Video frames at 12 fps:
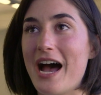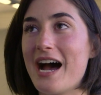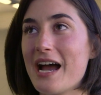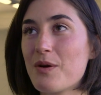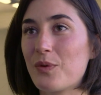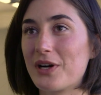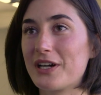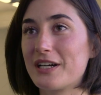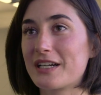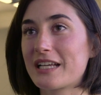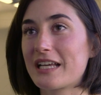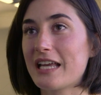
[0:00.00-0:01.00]
I
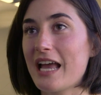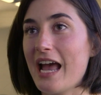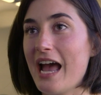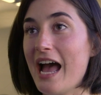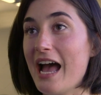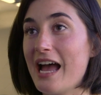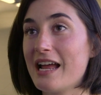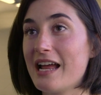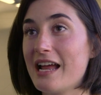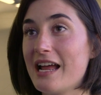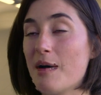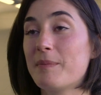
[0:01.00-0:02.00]
work at
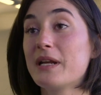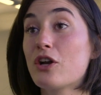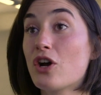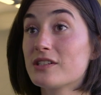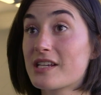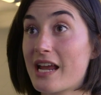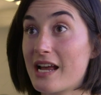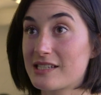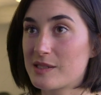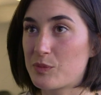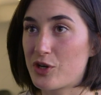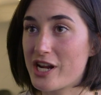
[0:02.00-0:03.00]
a company called
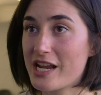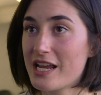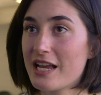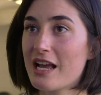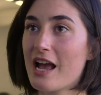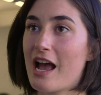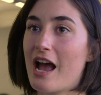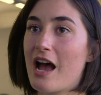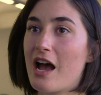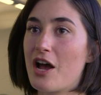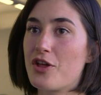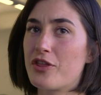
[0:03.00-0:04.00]
Kespry.
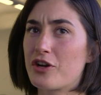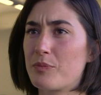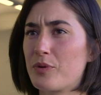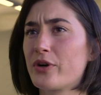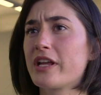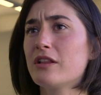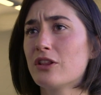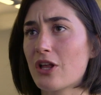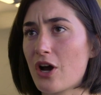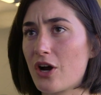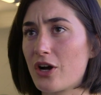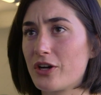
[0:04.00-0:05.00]
They're a pretty
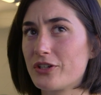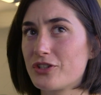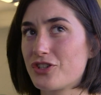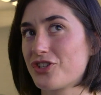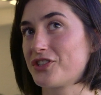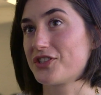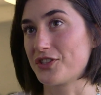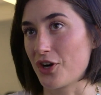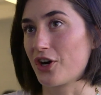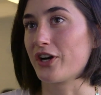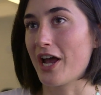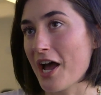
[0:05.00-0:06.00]
large
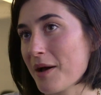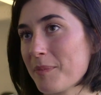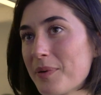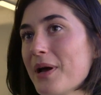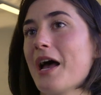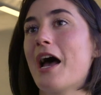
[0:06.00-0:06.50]
startup,